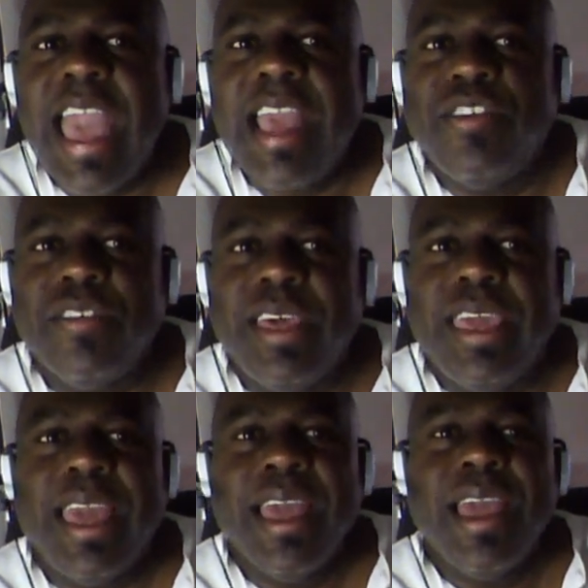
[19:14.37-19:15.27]

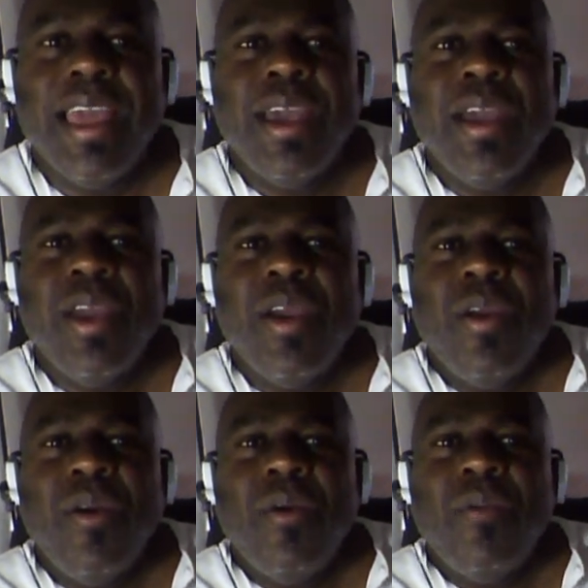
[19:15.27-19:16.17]
actually
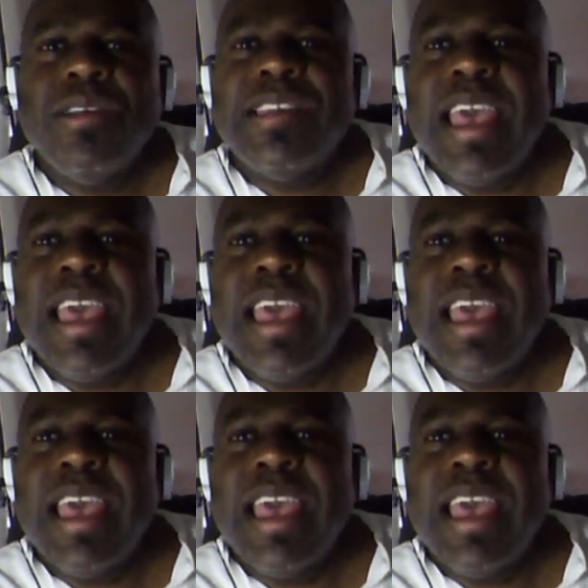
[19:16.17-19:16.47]
was